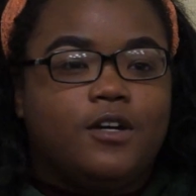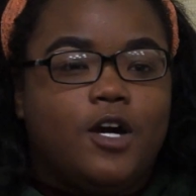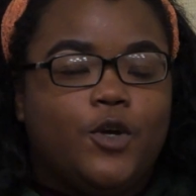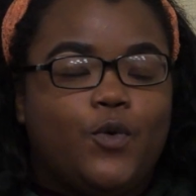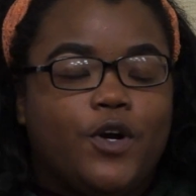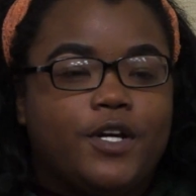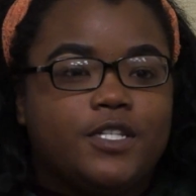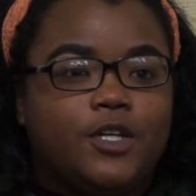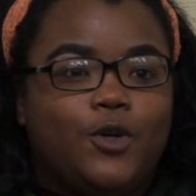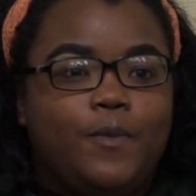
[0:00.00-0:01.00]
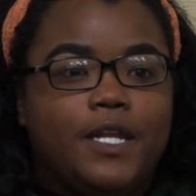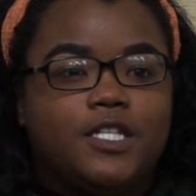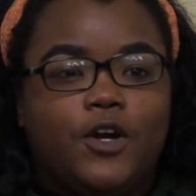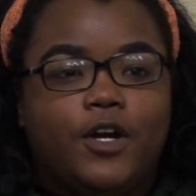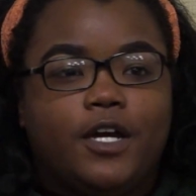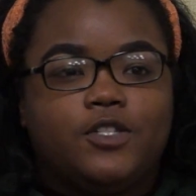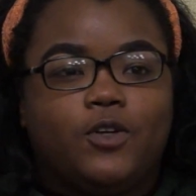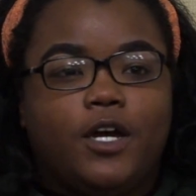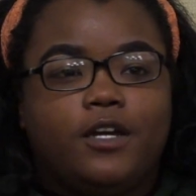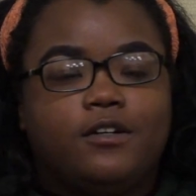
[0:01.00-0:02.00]
an Aquarius is a humanitarian, so
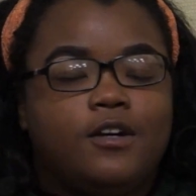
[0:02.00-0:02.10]
like